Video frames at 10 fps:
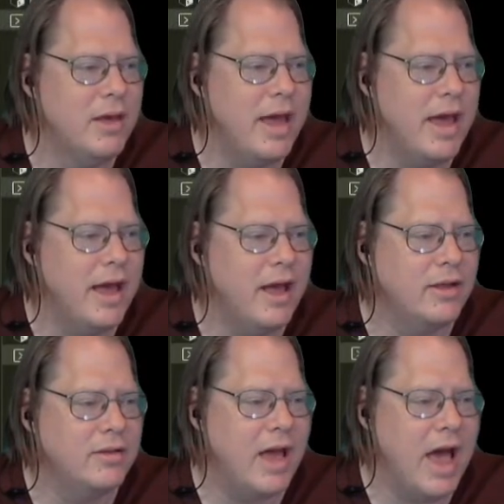
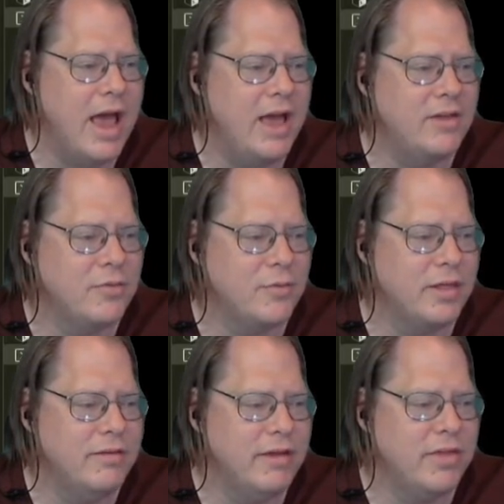And I had to
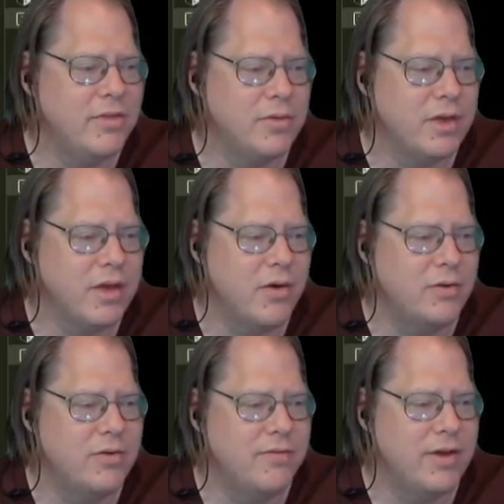really dig through the code
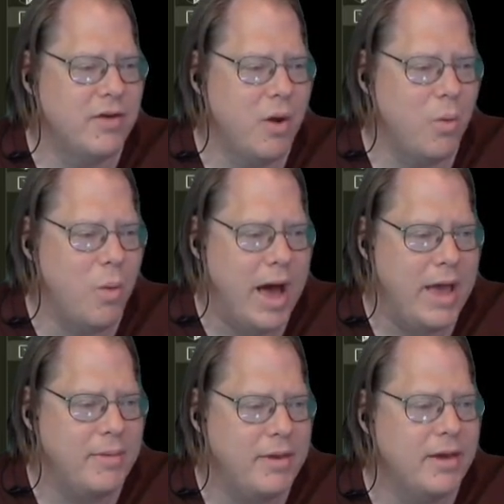to figure out why,
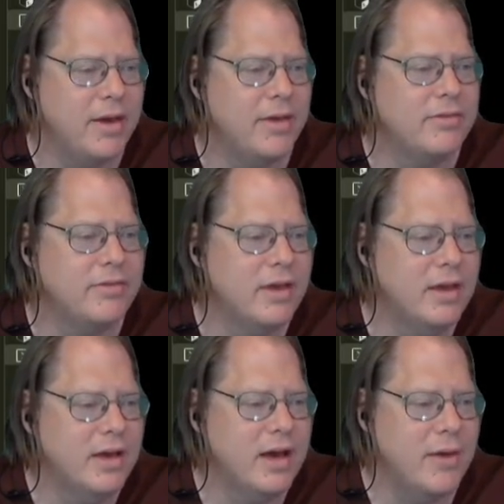because
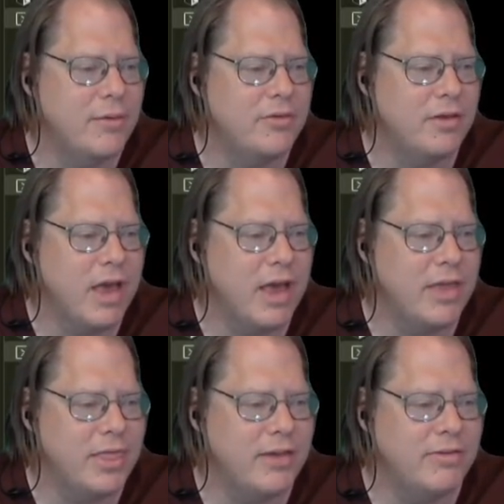I was looking
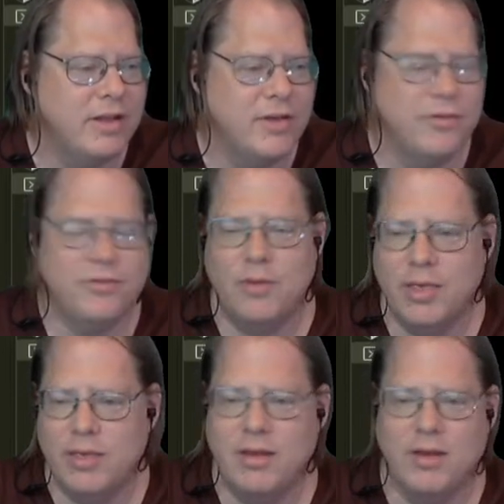at this and I was
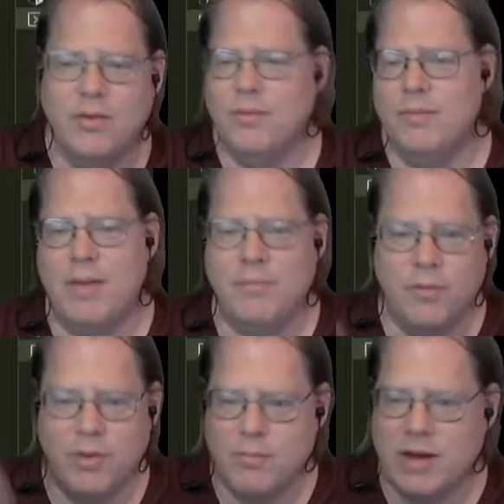doing, I'm
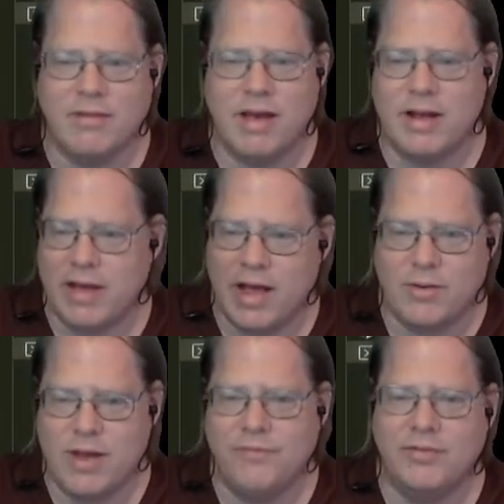doing monotonic. I don't
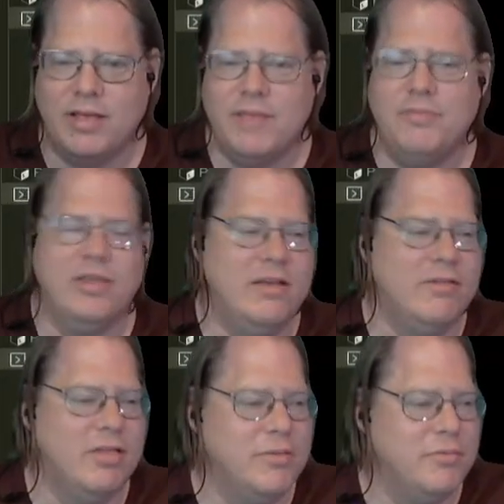have sleeps in these
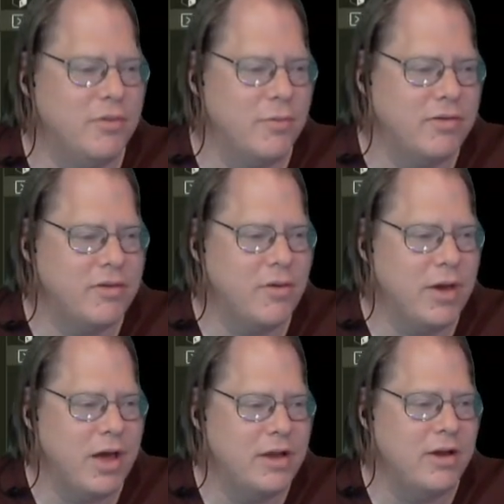loops, so what's going
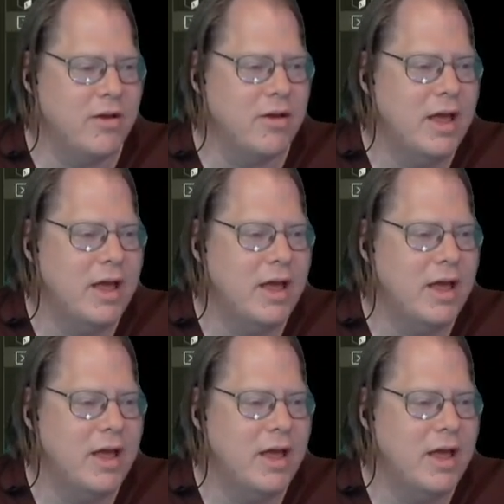on here?